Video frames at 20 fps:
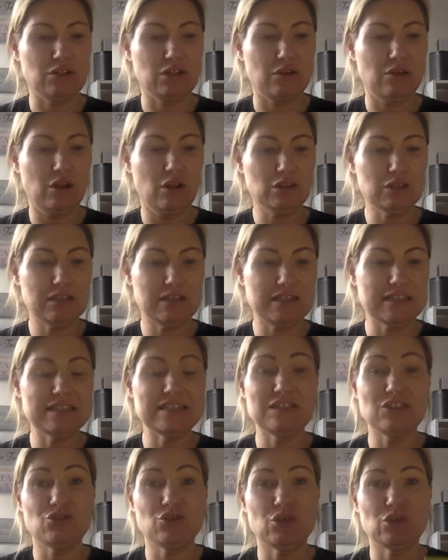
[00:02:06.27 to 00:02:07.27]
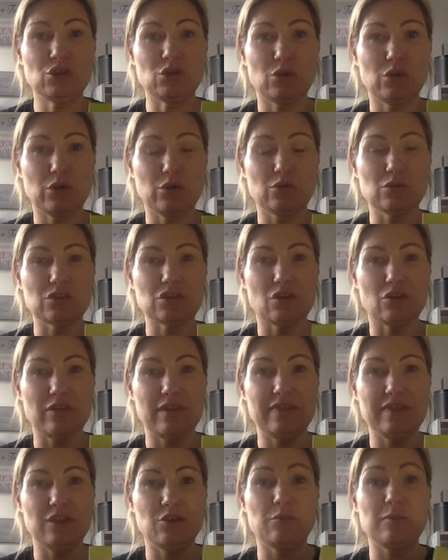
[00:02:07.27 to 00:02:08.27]
So a lot of the citrus oils are
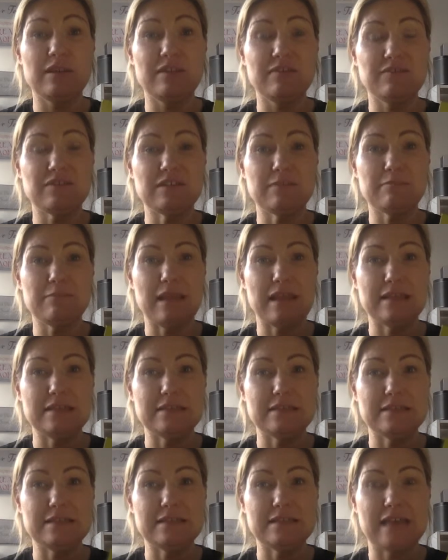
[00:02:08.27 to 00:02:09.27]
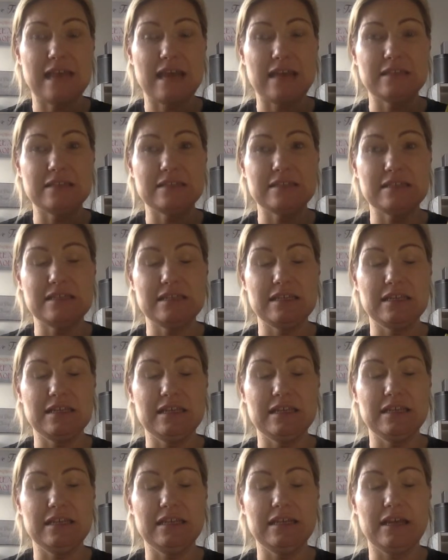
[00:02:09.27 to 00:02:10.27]
in the uplifting blends and
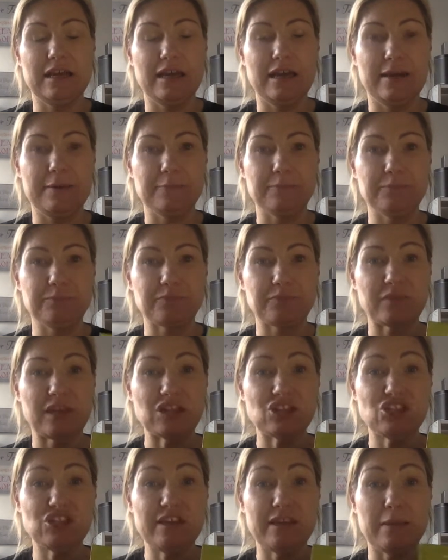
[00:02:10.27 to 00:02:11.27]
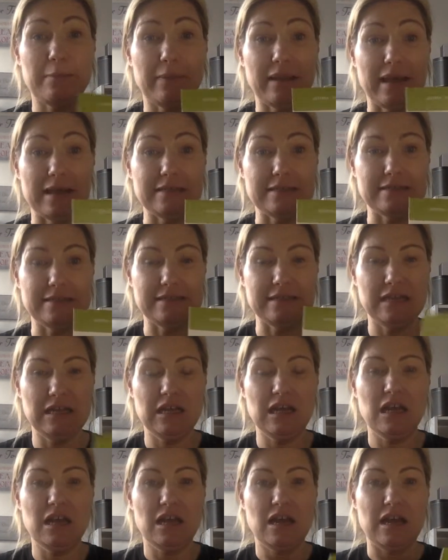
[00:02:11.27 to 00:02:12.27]
the chia blend,
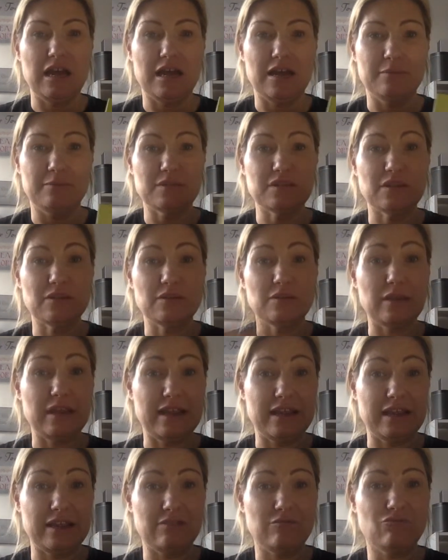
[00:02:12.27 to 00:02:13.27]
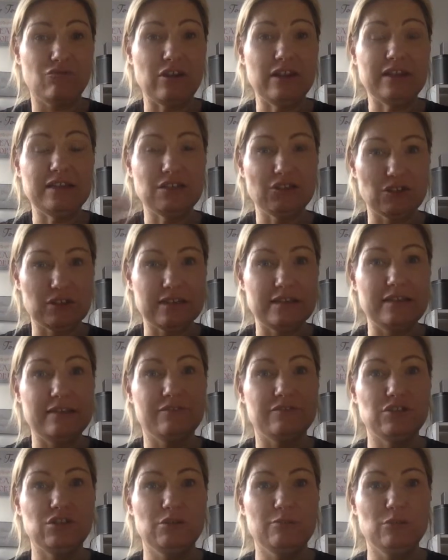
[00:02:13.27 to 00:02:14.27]
so it really does
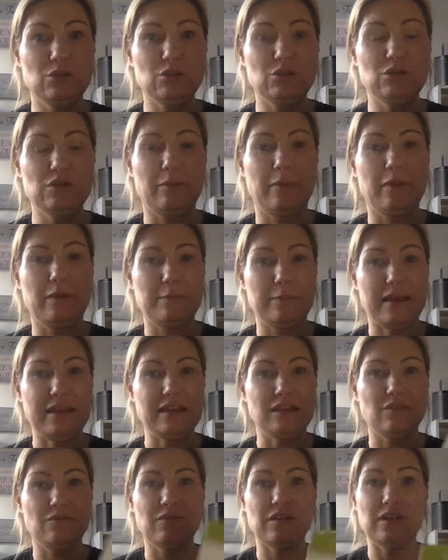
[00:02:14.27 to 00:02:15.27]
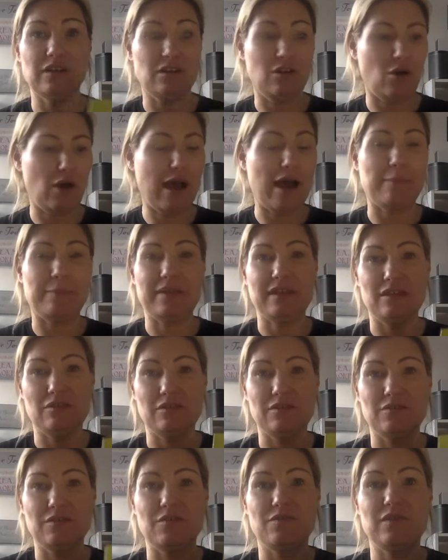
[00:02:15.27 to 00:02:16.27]
lift your mood up and make you feel a lot
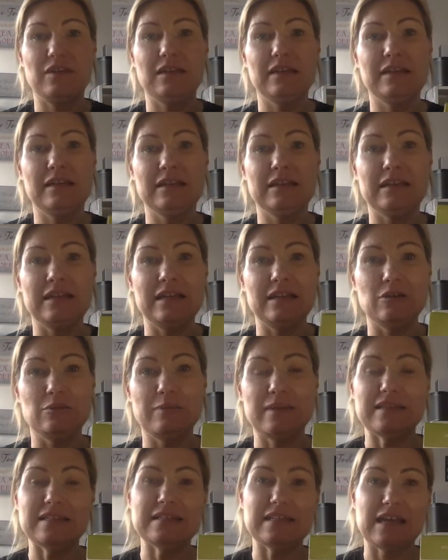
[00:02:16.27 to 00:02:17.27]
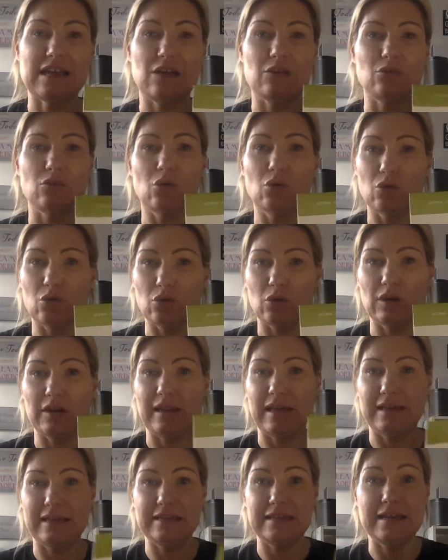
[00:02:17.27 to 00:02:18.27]
happier if you're feeling a little bit down or
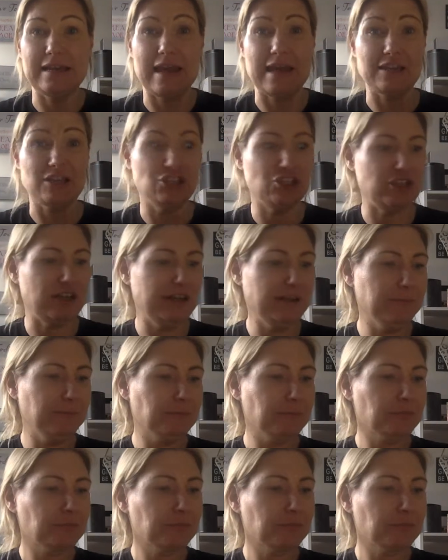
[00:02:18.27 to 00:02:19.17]
lagging in energy.